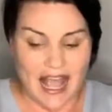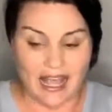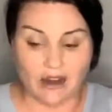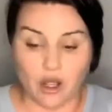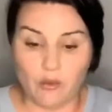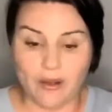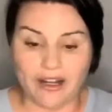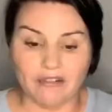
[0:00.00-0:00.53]
And
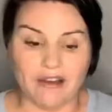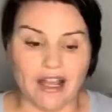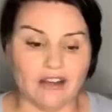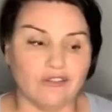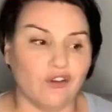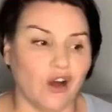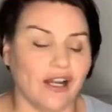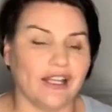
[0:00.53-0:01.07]
I went
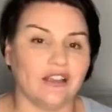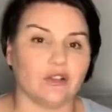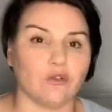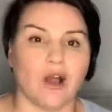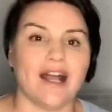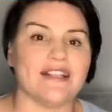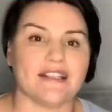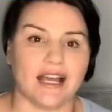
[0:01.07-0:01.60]
around finding the
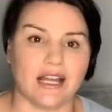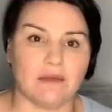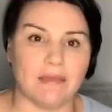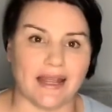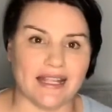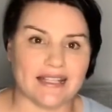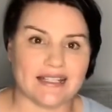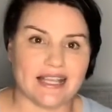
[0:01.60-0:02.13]
right
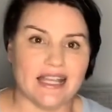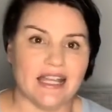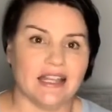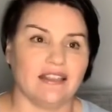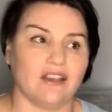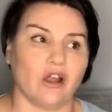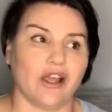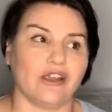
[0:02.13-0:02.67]
database
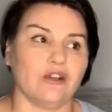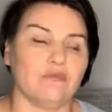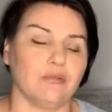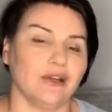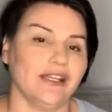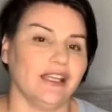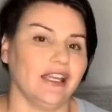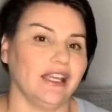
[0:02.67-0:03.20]
that I could
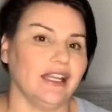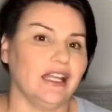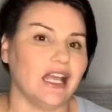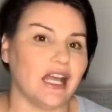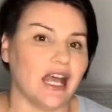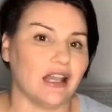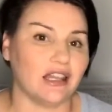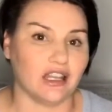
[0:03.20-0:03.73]
bring in
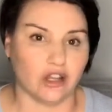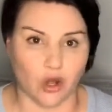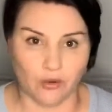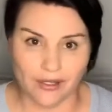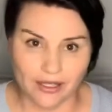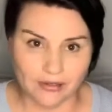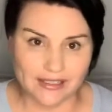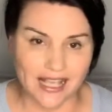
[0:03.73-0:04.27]
that no
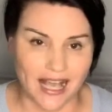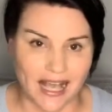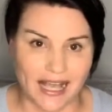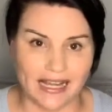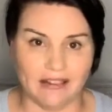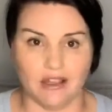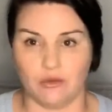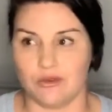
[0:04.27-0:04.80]
one else
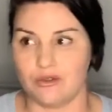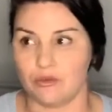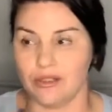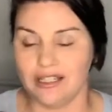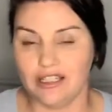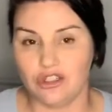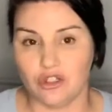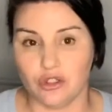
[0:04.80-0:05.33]
had and that was
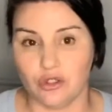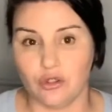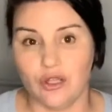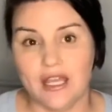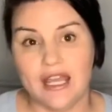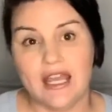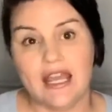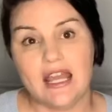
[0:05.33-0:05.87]
really
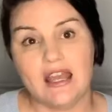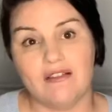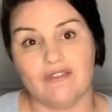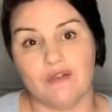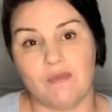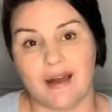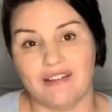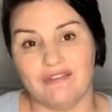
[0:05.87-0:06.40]
new
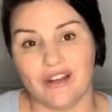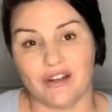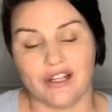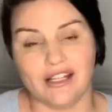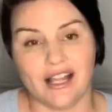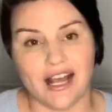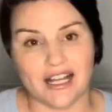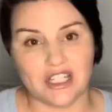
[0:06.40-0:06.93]
for my
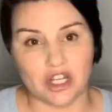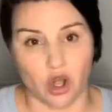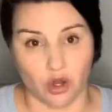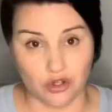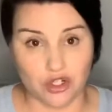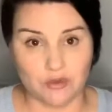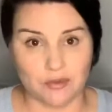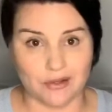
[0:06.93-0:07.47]
very large
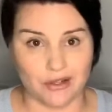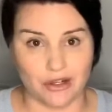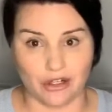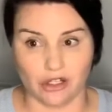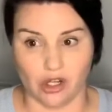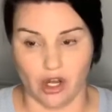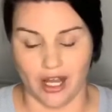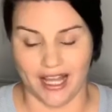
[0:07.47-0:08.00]
entrepreneur
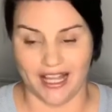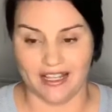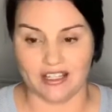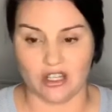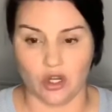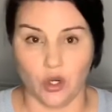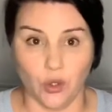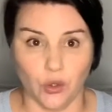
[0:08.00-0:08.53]

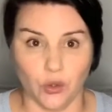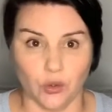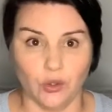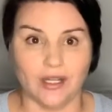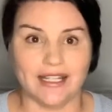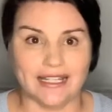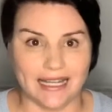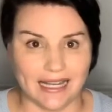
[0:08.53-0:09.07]
clients
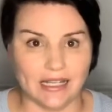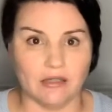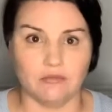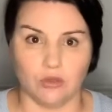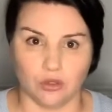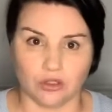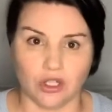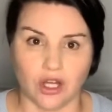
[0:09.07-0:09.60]
who needed
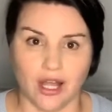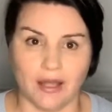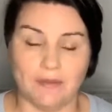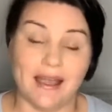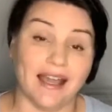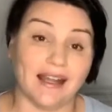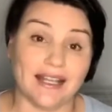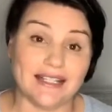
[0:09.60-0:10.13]
more time.
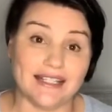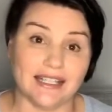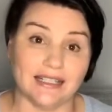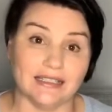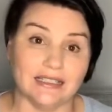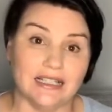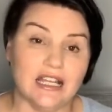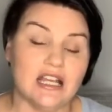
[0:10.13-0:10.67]
And I
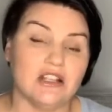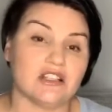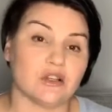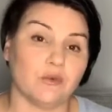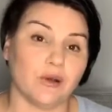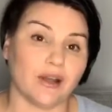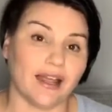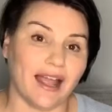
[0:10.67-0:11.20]
did. So
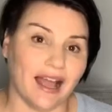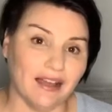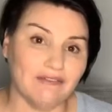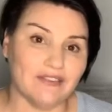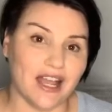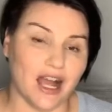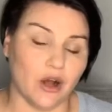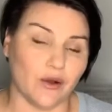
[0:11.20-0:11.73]
what I
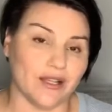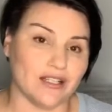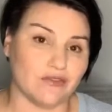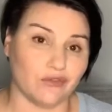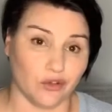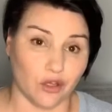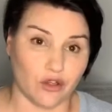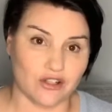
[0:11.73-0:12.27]
have now is
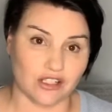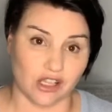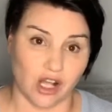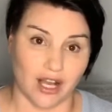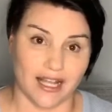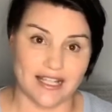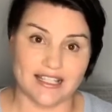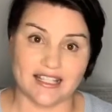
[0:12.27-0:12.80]
for those
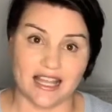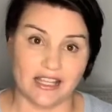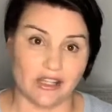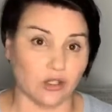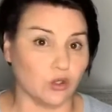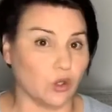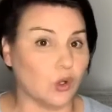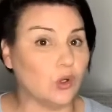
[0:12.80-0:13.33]
clients, they
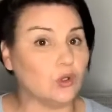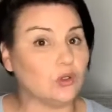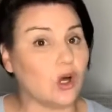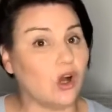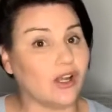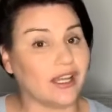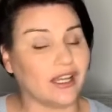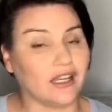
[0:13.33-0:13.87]
can all
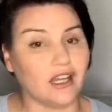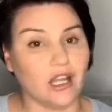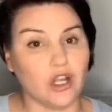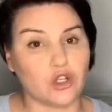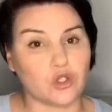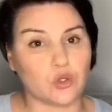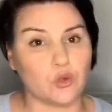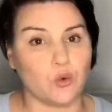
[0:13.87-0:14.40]
log in
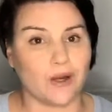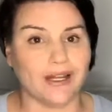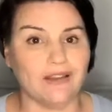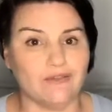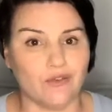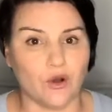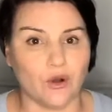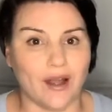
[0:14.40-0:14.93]

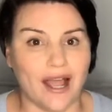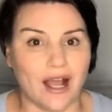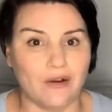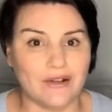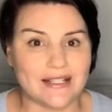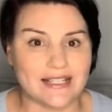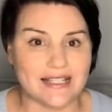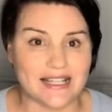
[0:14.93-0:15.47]
24
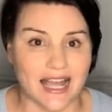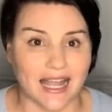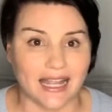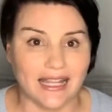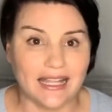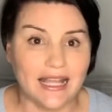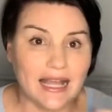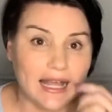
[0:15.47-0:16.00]
hours a
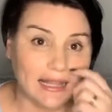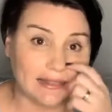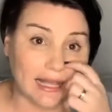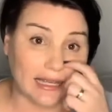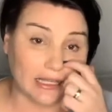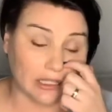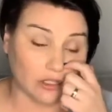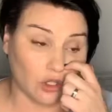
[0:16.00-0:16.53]
day.
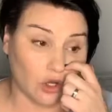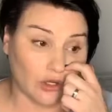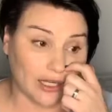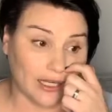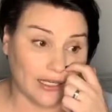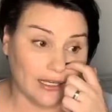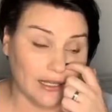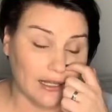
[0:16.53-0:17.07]
They can log
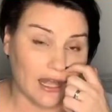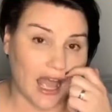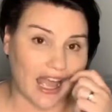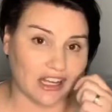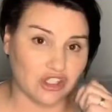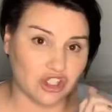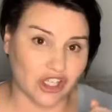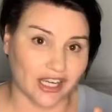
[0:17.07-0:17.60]
in
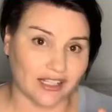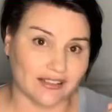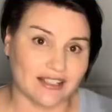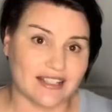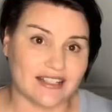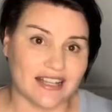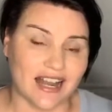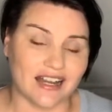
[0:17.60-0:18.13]
and check the
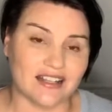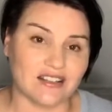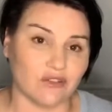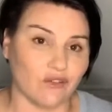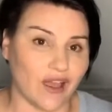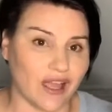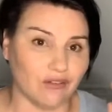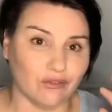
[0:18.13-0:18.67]
status
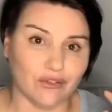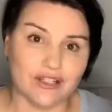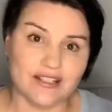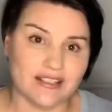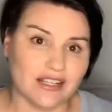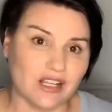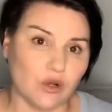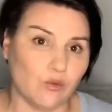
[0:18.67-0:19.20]
of every
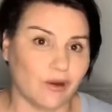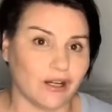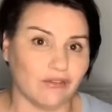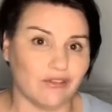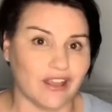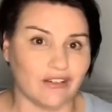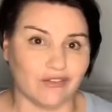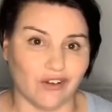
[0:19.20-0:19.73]
single one of
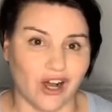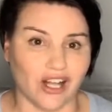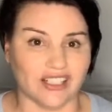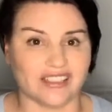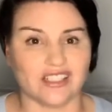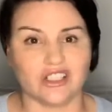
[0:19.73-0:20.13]
their files.